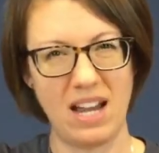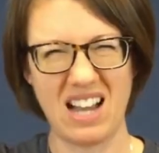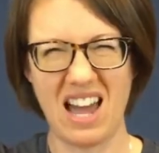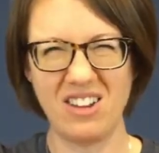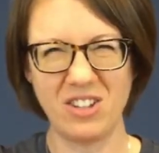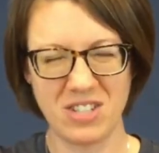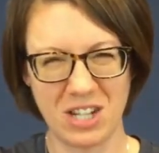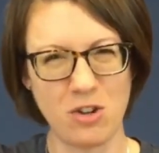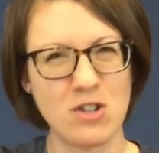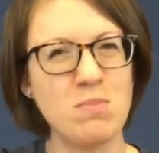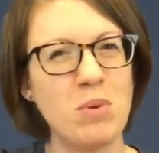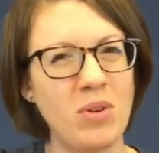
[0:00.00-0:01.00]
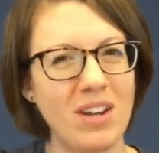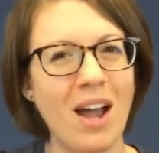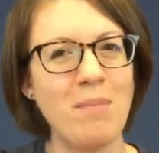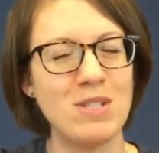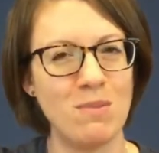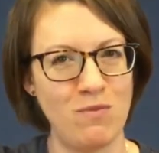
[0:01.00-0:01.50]
It kind of looks like you're spooning
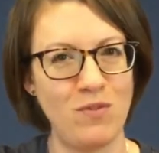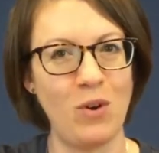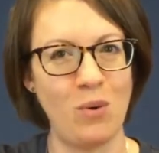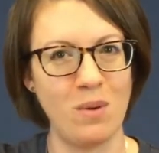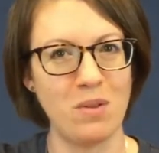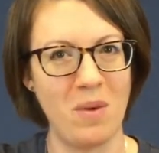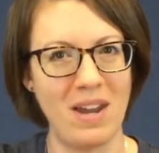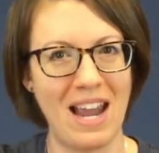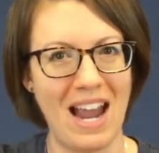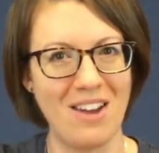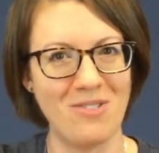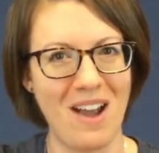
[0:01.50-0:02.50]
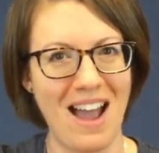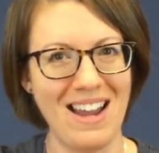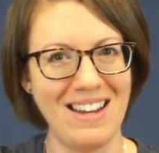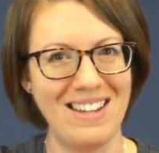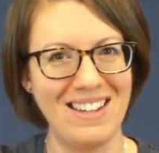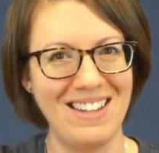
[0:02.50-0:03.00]
up some food with one hand,
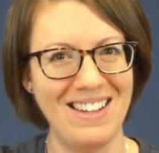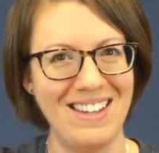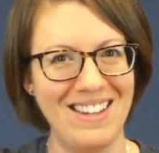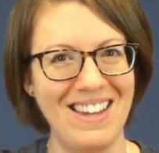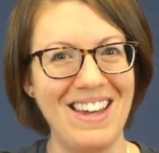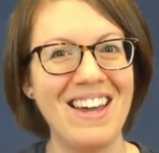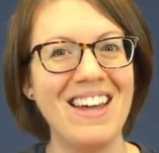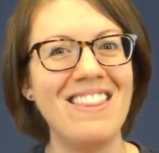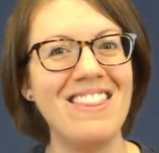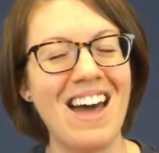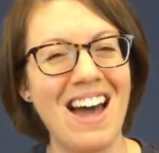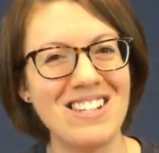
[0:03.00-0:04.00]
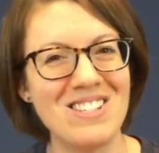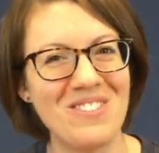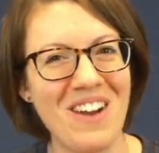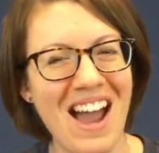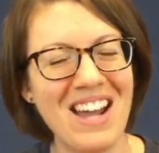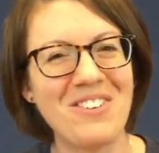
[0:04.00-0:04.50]
right? That's
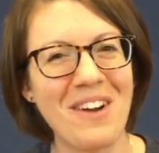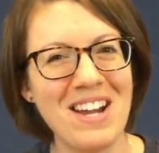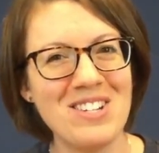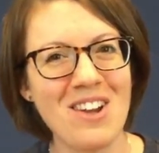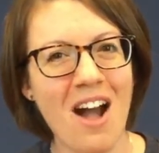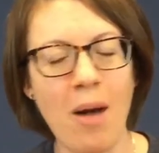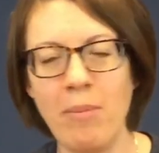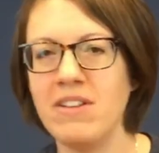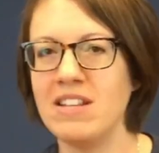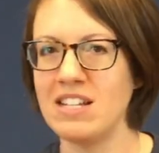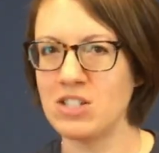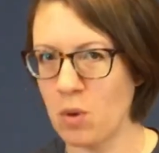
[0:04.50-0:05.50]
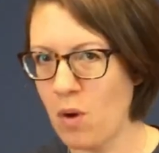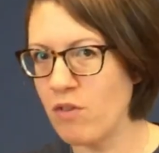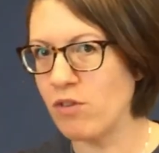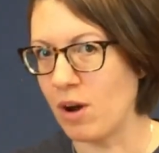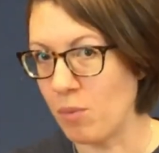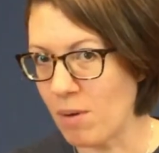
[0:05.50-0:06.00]
right. Great job. Let's go
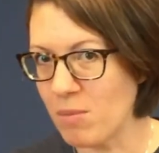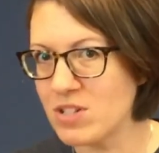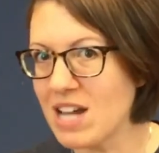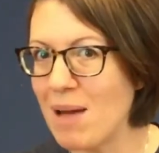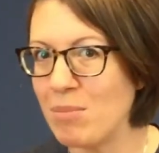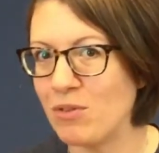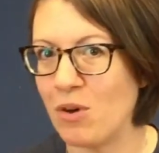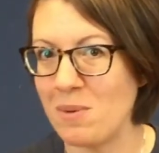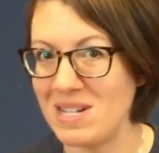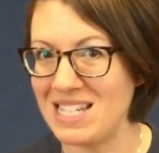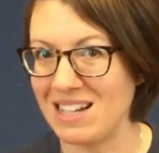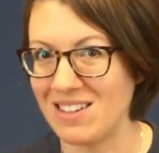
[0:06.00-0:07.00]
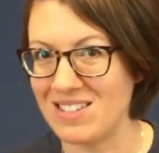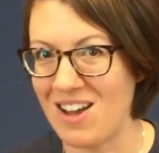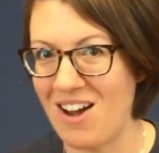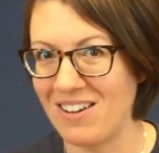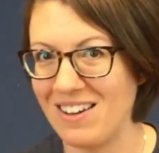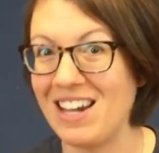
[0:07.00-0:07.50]
over it one more time before we sing the
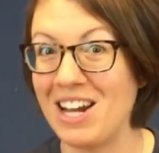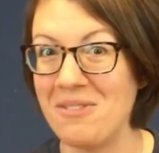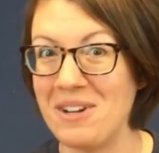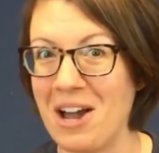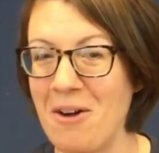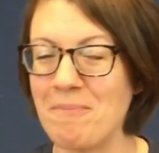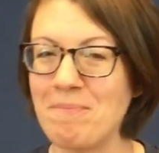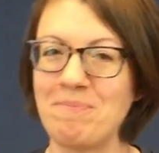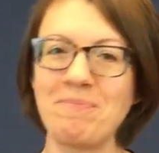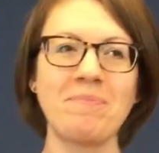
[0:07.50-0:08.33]
song. Here we go.